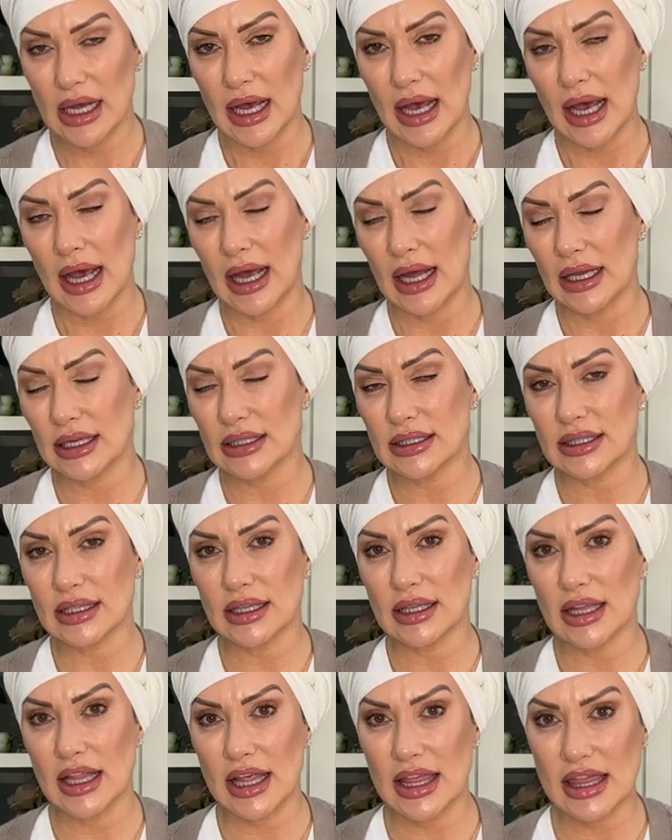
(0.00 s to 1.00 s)
And
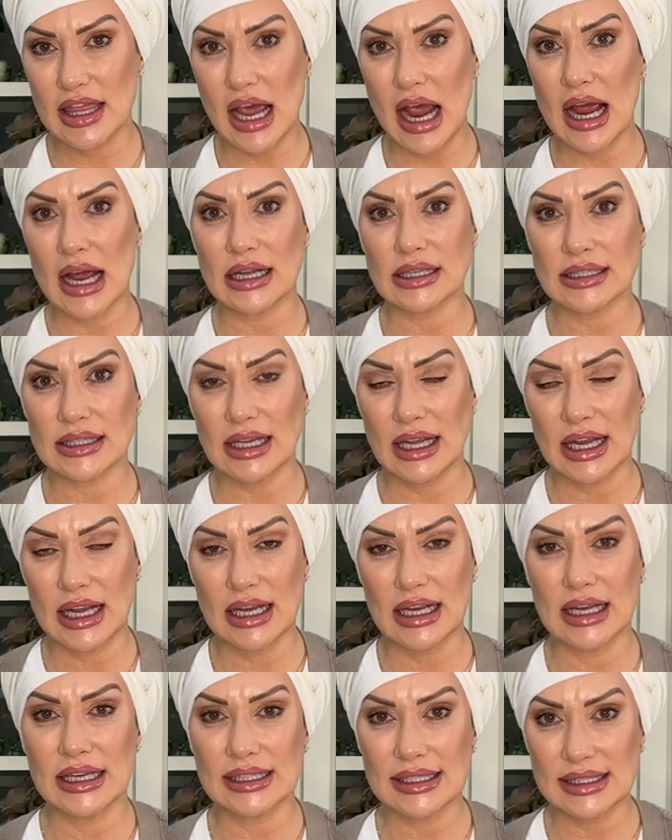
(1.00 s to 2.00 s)
that
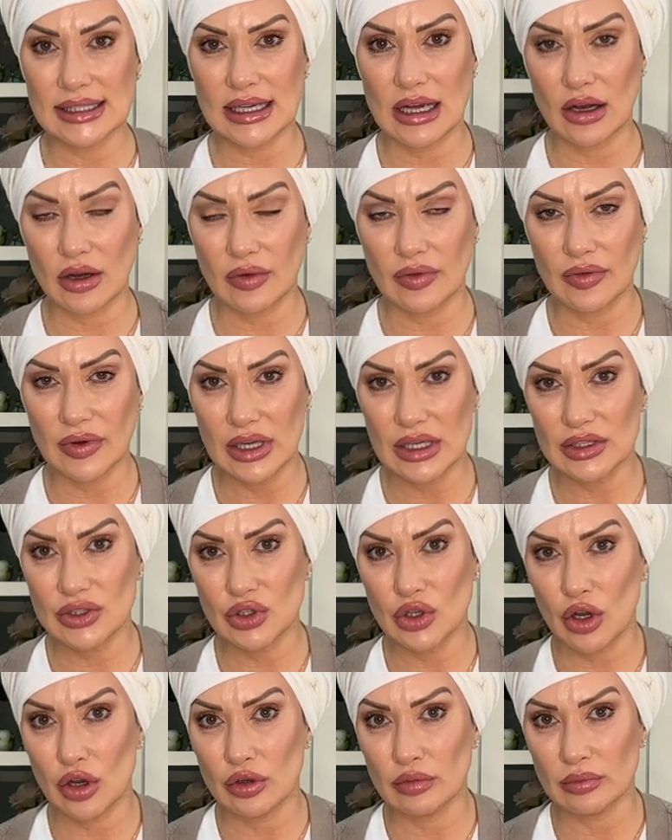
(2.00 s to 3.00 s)
in itself is
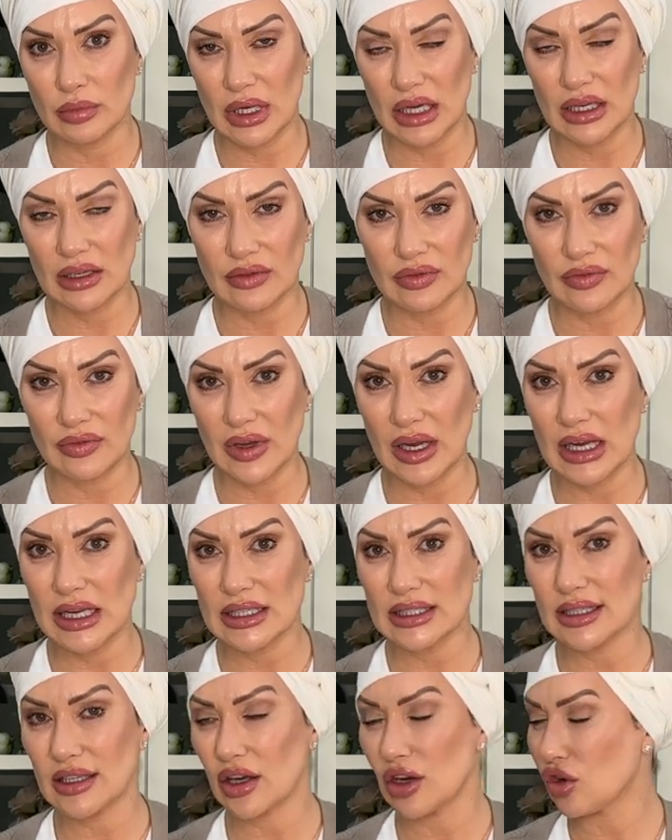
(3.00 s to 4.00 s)
no mean
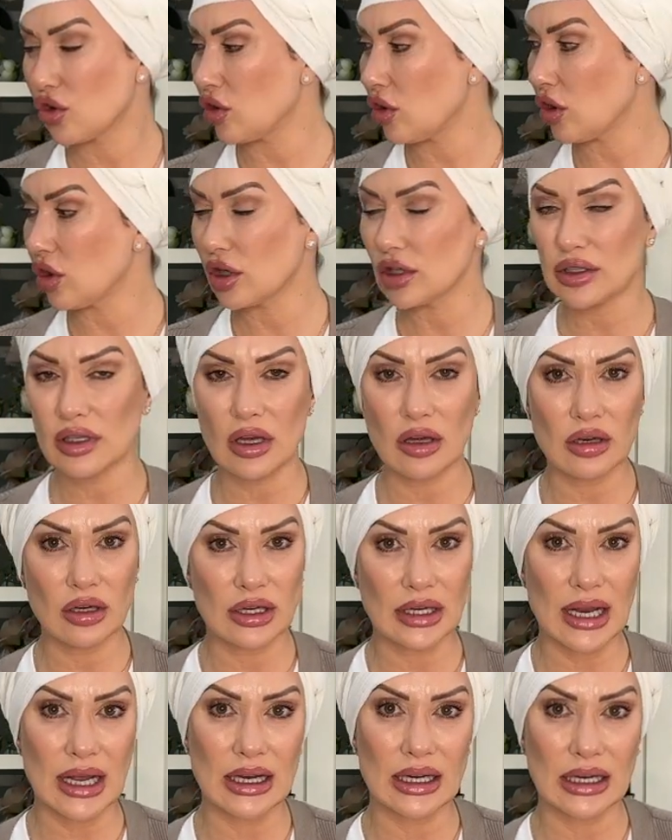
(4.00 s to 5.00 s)
feat. Crocodile
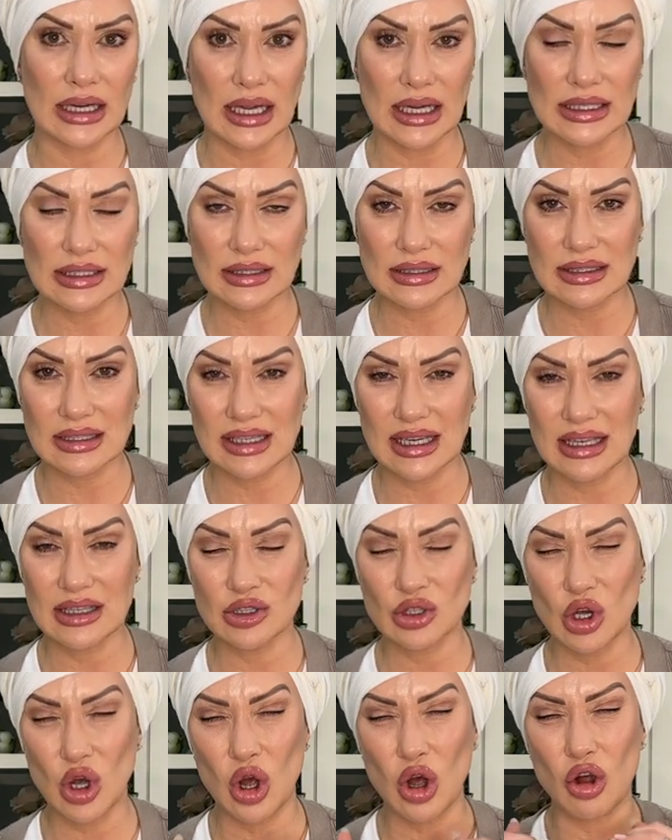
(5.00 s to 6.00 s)
and alligator
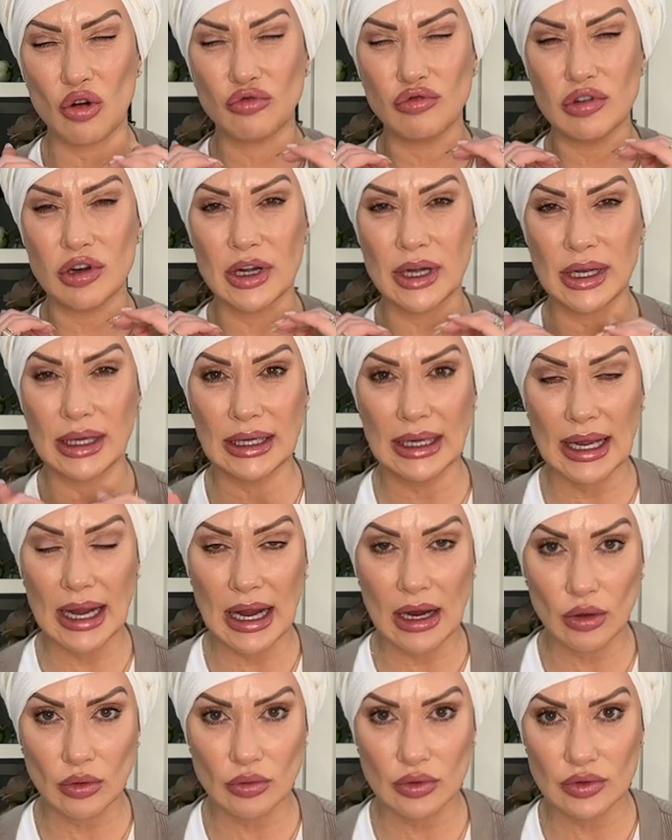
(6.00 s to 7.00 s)
skins are
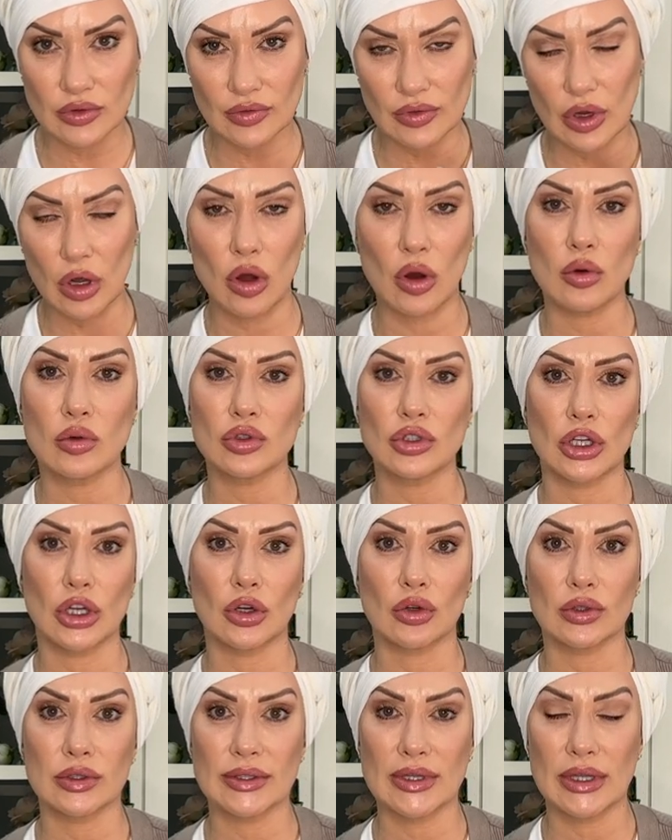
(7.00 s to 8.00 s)
renowned for holding
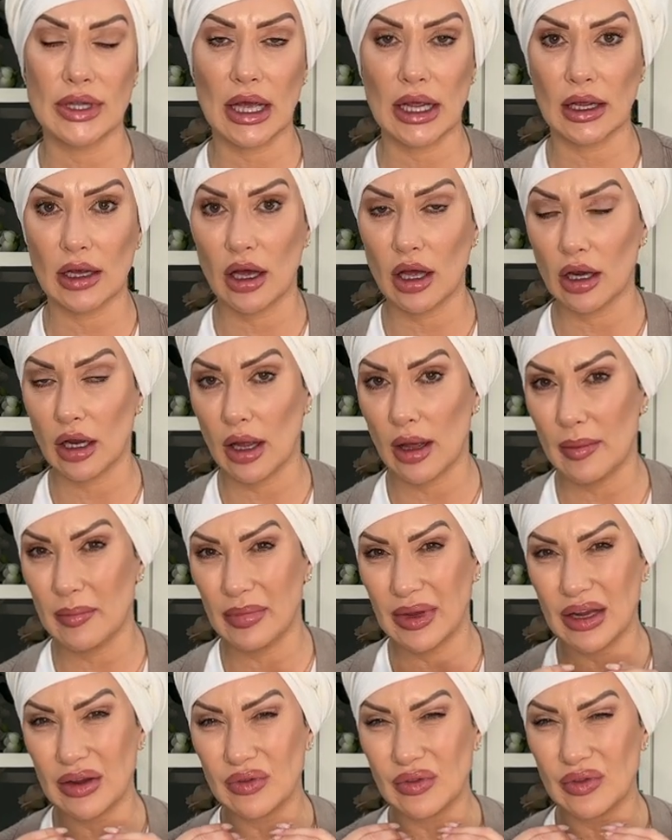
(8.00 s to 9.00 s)
on to their colour and
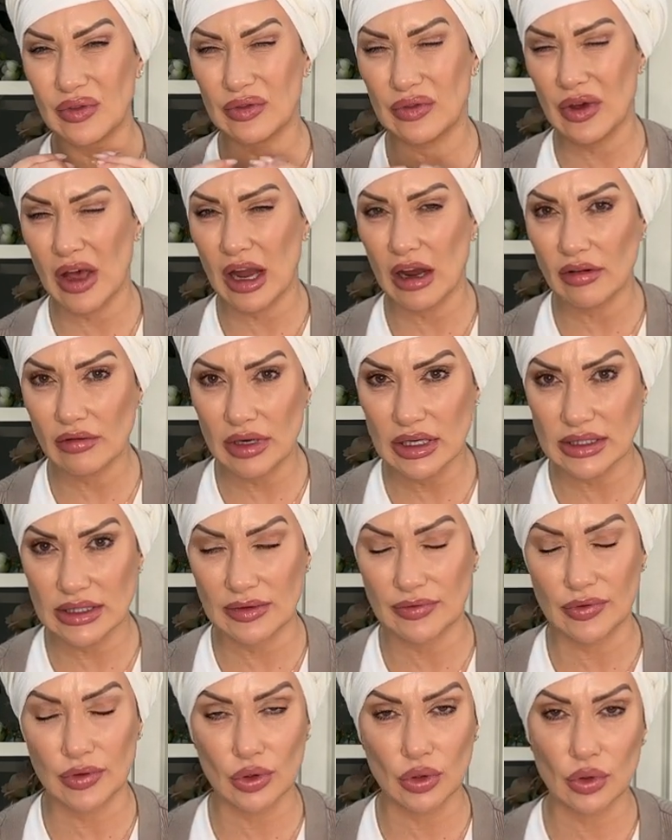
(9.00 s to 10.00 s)
being very
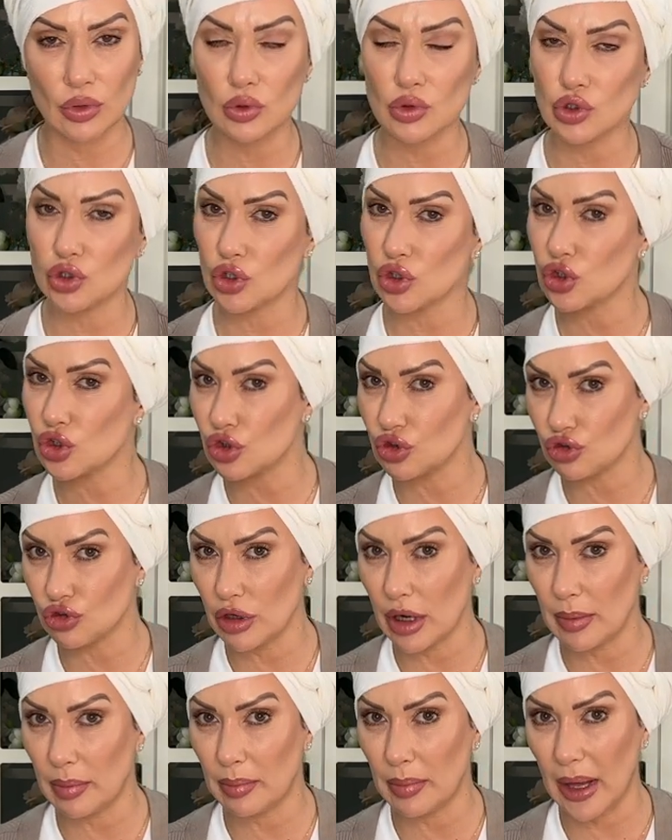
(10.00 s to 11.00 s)
difficult to strip